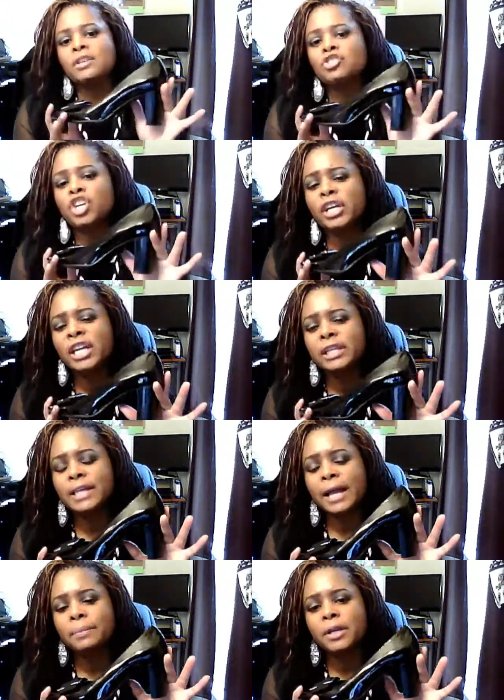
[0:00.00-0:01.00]
Chunky
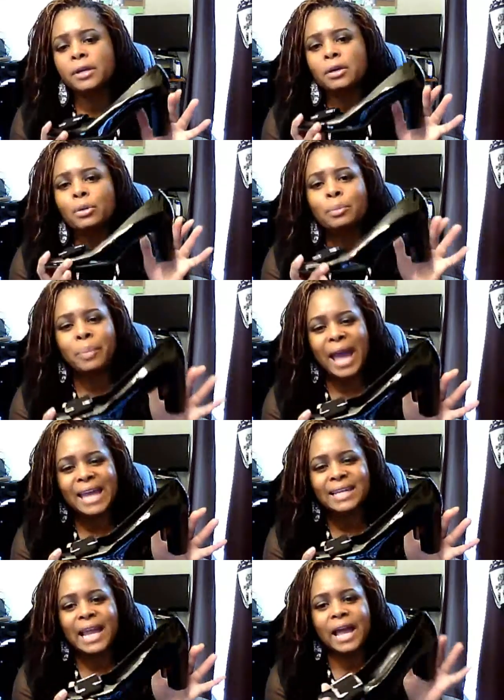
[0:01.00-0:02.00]
type heel,
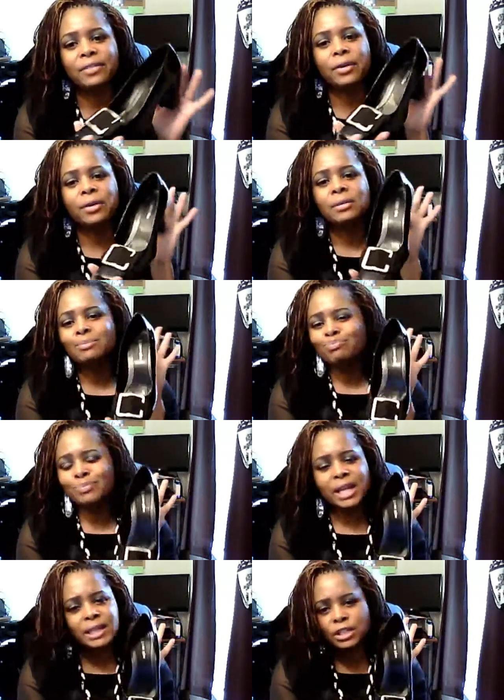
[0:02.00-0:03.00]
patent leather.
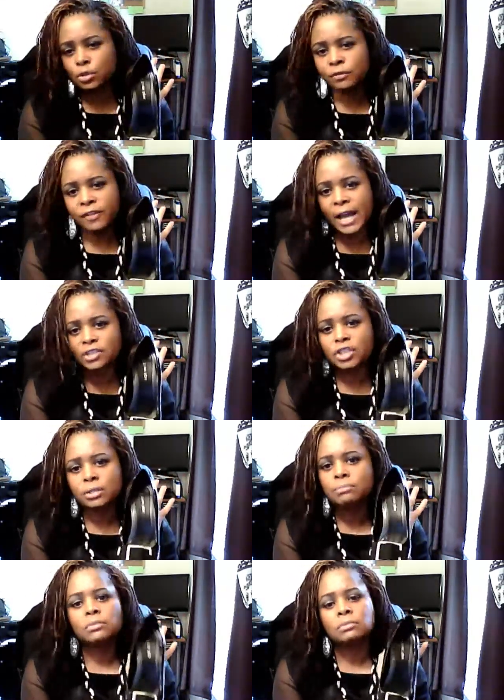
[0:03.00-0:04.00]
Nothing too flashy.